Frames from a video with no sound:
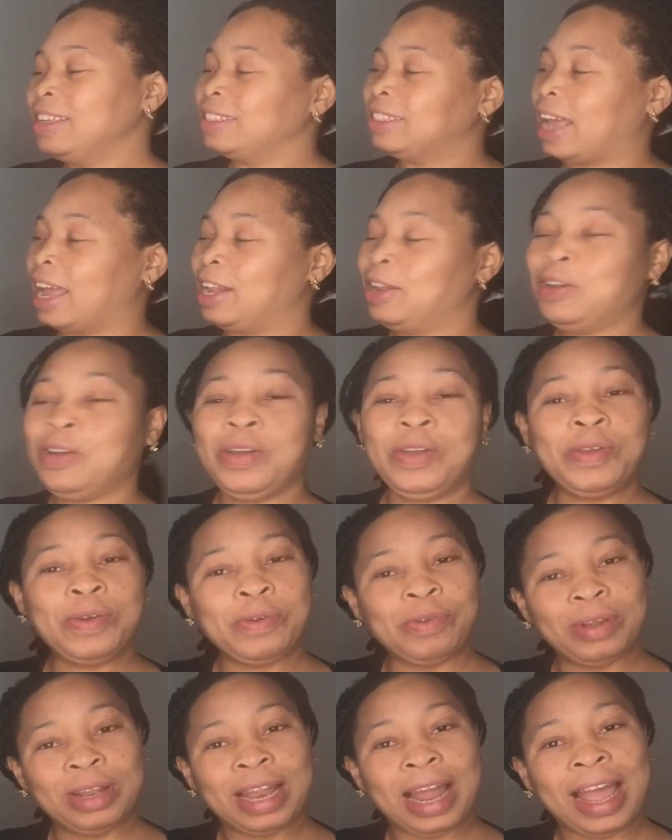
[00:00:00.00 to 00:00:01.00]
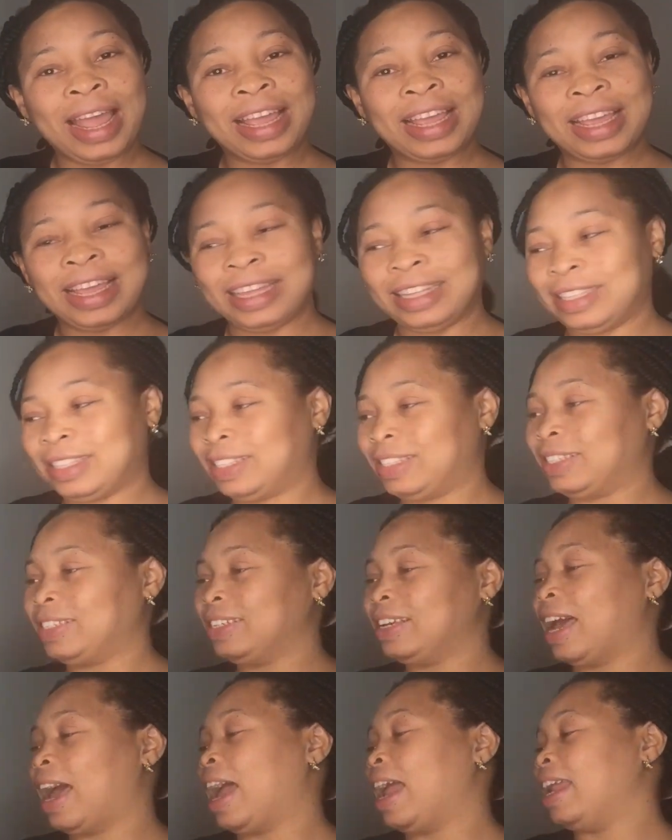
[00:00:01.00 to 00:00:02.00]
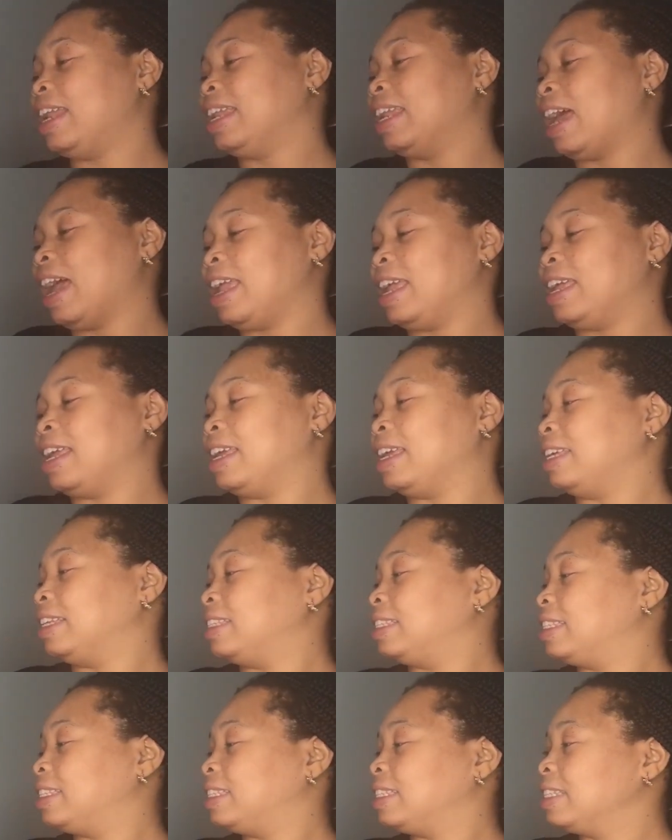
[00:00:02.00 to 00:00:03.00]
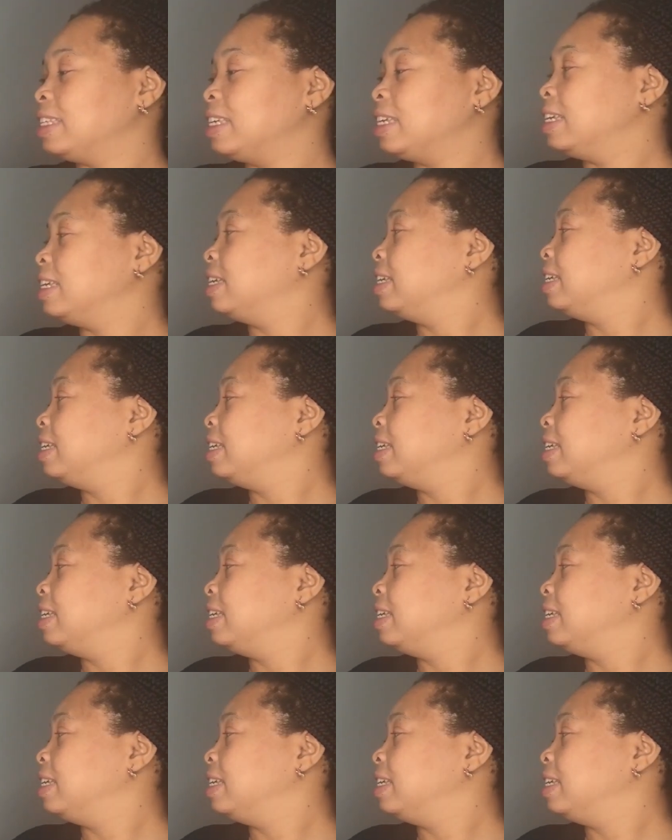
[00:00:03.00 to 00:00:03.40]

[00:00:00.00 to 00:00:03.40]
So I know you will like it too. I like it.